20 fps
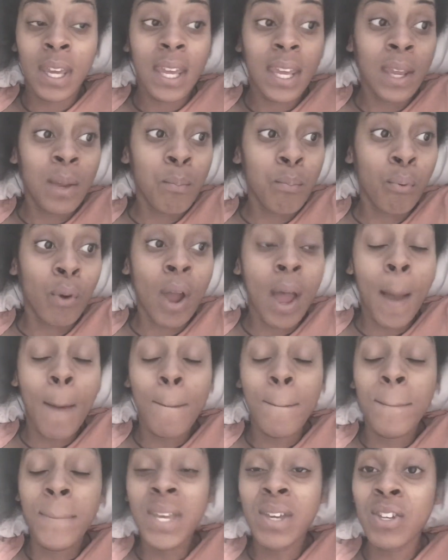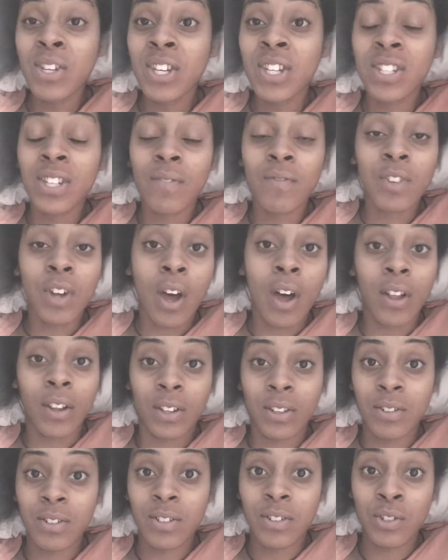It brought millions of
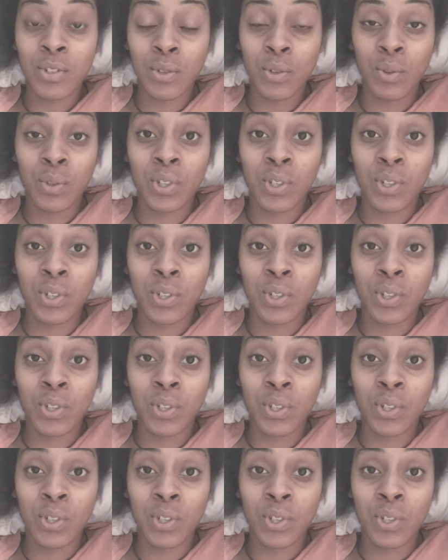dollars to